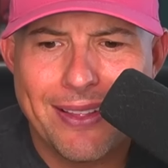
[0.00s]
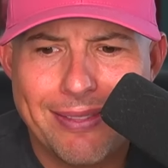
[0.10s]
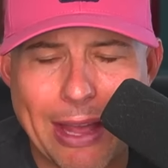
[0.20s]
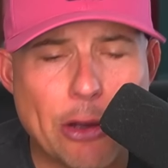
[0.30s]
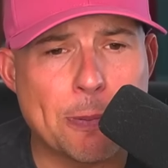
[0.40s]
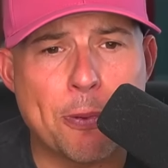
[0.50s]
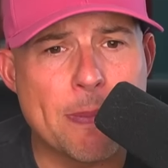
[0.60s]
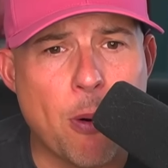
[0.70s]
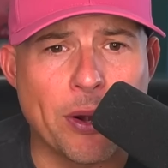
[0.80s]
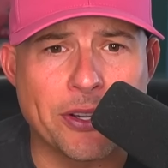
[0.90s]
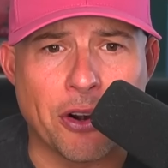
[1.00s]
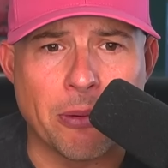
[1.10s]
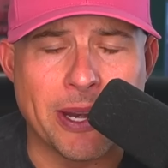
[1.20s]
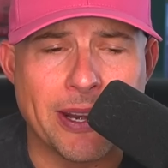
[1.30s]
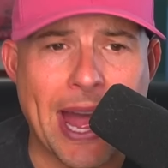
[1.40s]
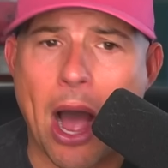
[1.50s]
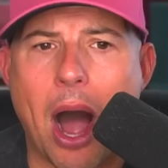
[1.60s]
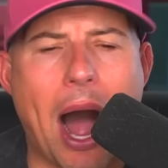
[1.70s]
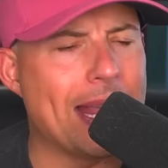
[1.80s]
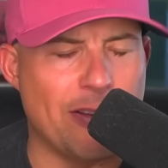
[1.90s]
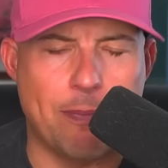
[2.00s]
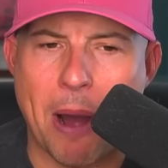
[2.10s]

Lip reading: That was a pretty boring tournament. Now, I give